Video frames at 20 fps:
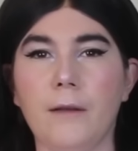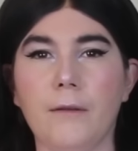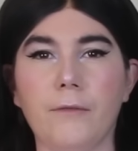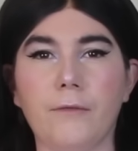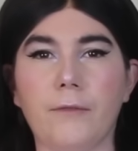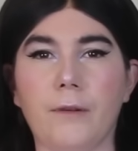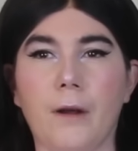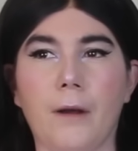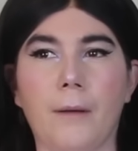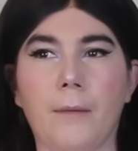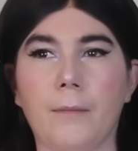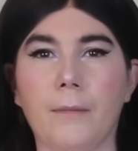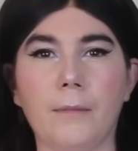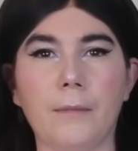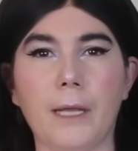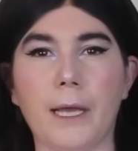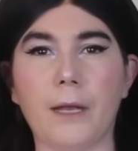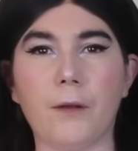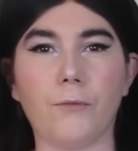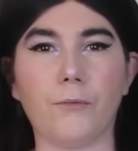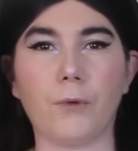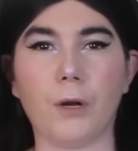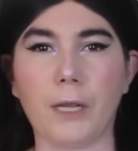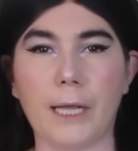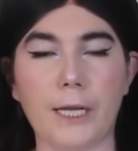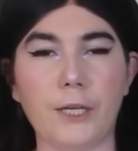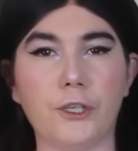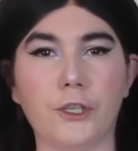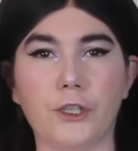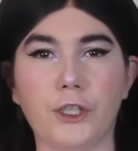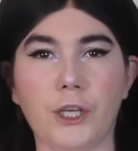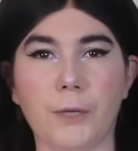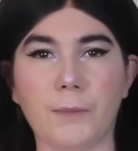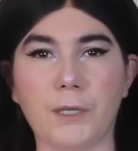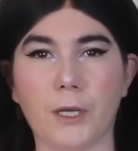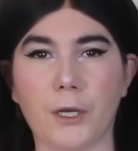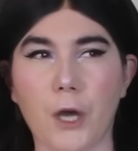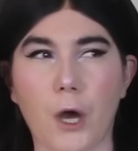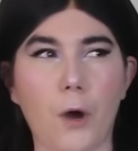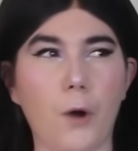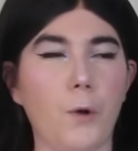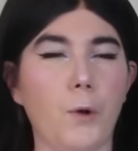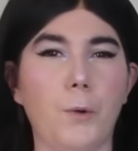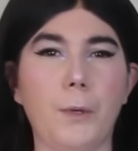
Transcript: from like relationships ago